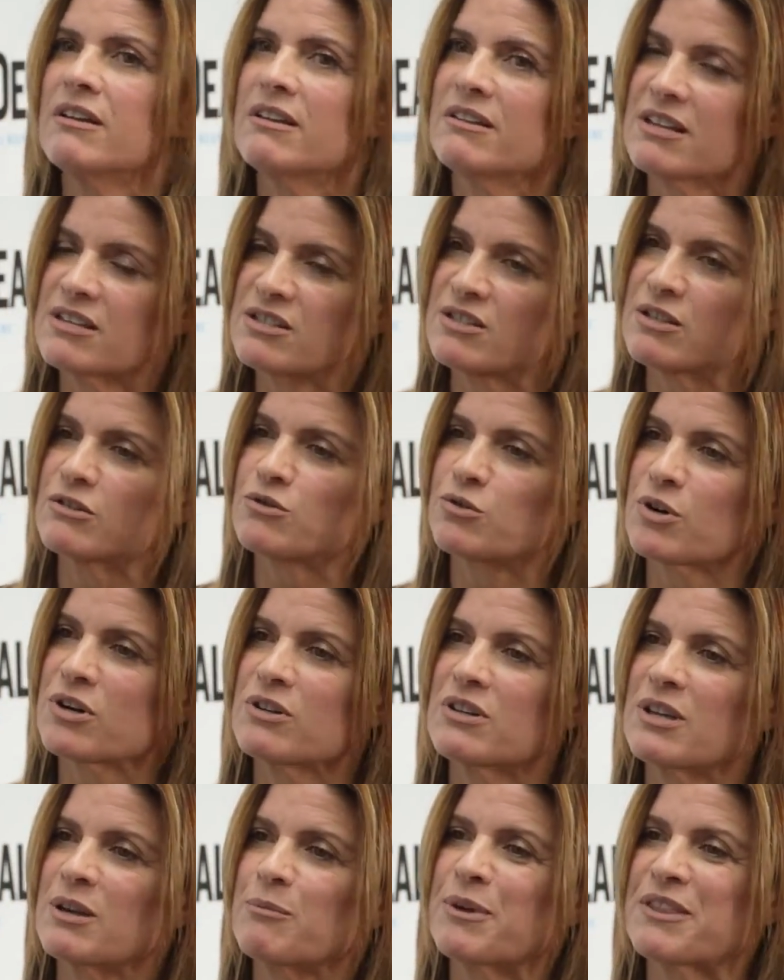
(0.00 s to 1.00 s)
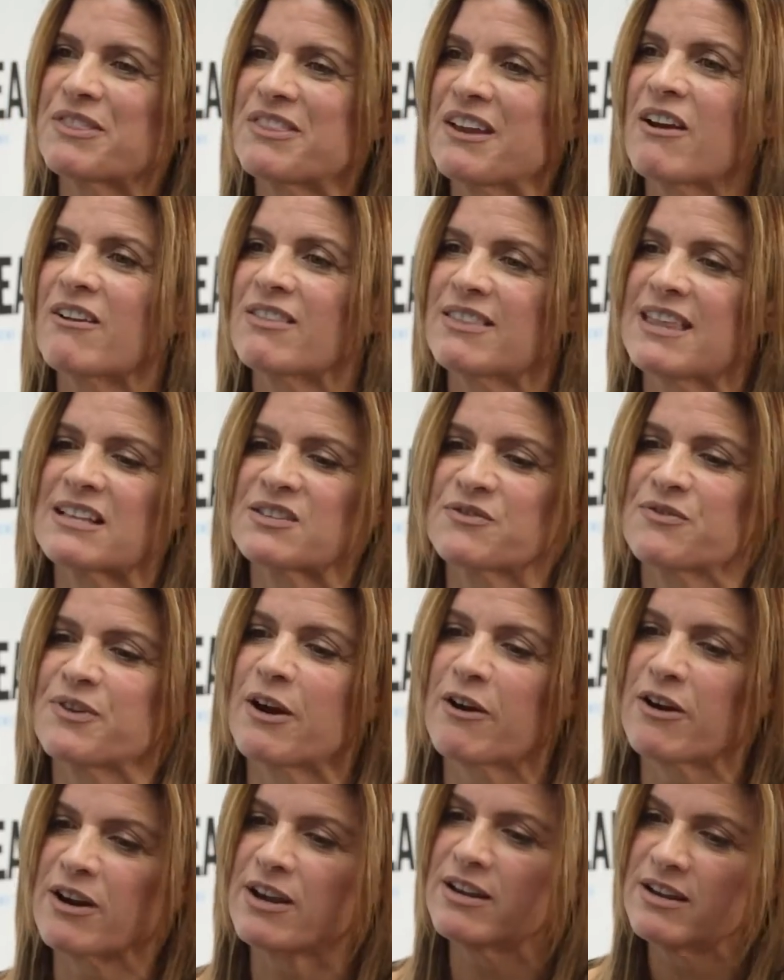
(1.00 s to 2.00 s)
they still trickle in, but
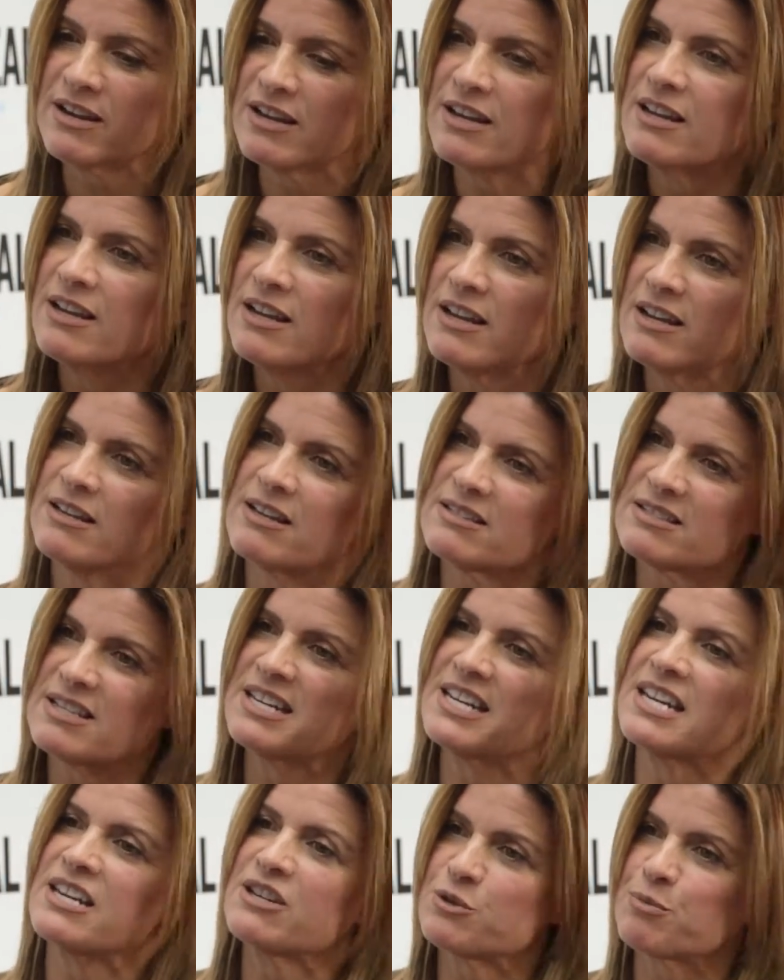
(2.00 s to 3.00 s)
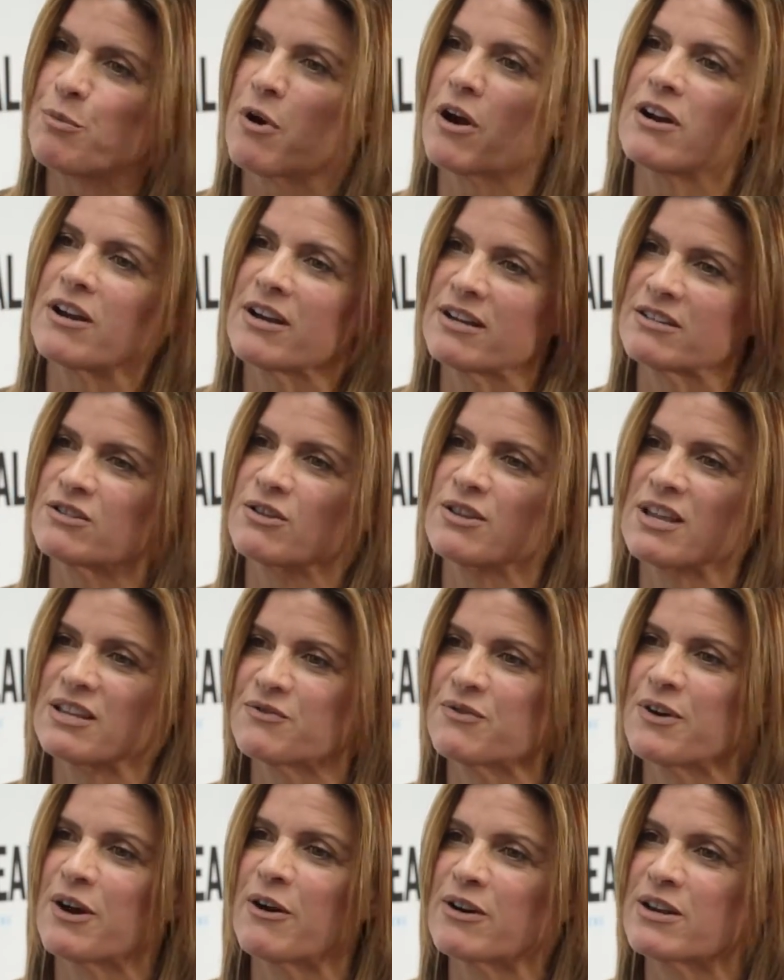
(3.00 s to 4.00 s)
it's a niche market, so
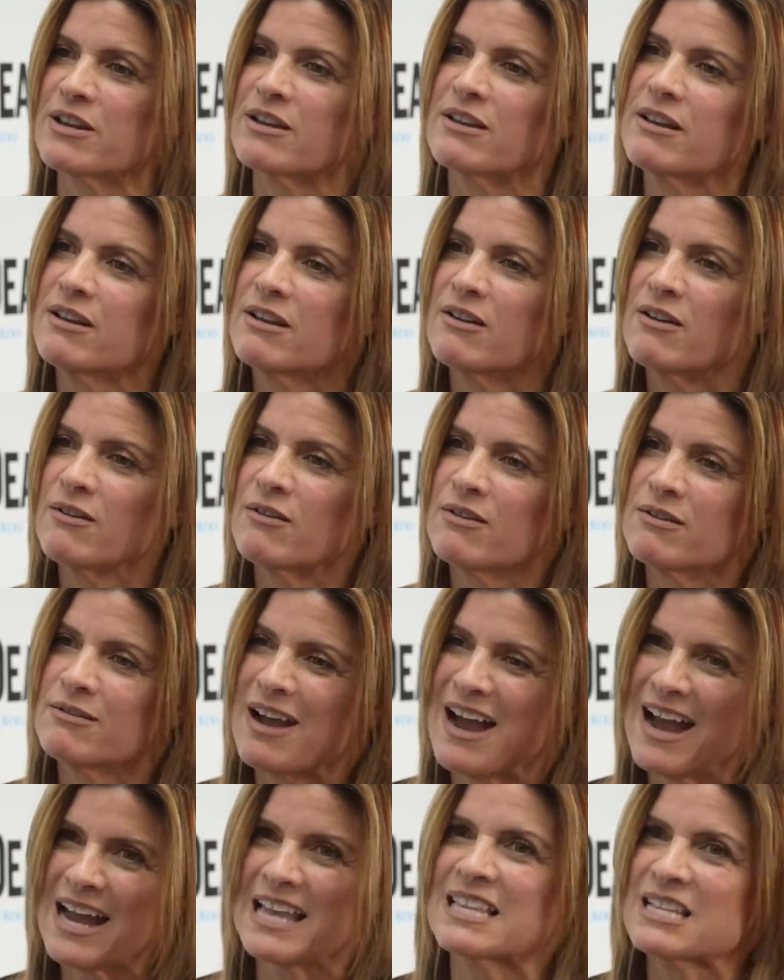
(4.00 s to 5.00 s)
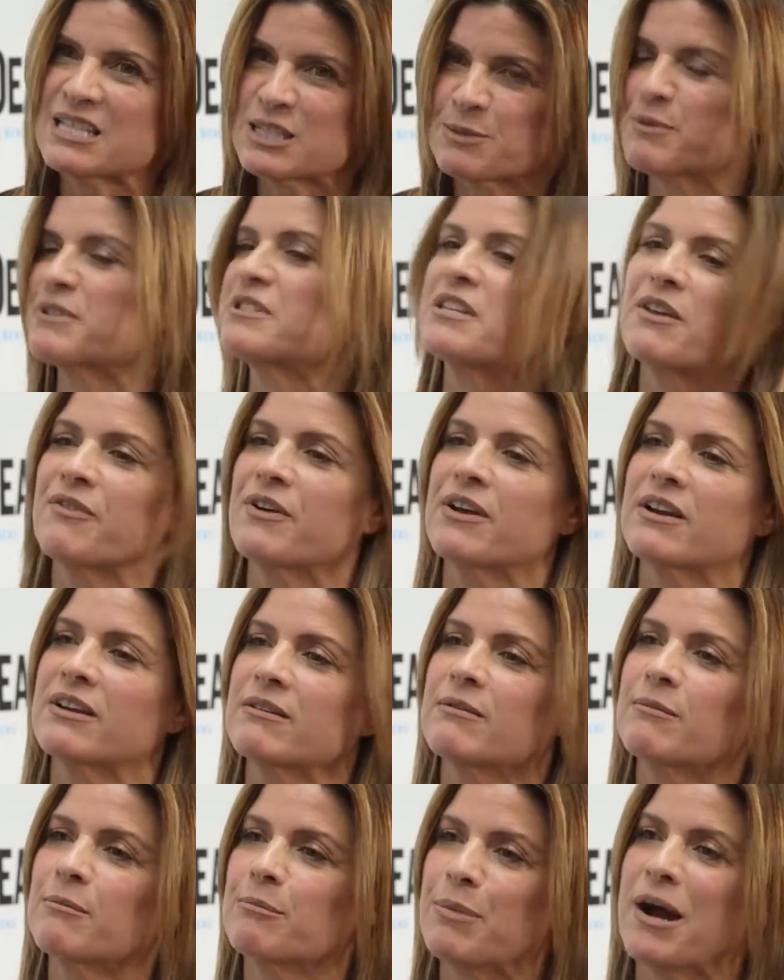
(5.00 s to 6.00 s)
that's very island-specific
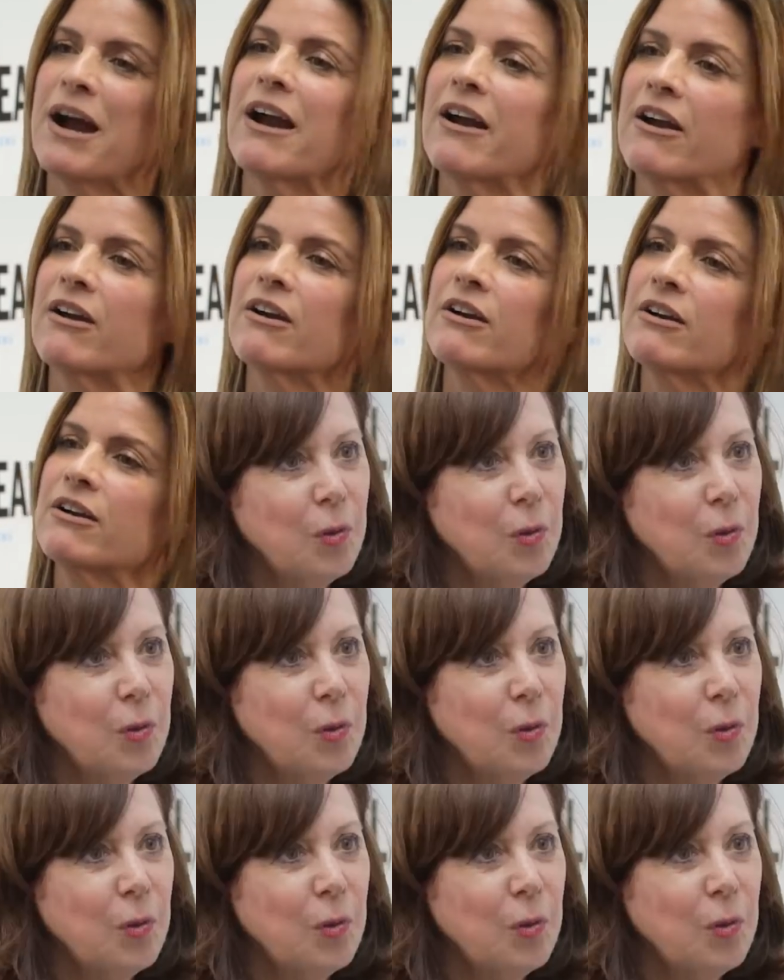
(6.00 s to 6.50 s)
buyer.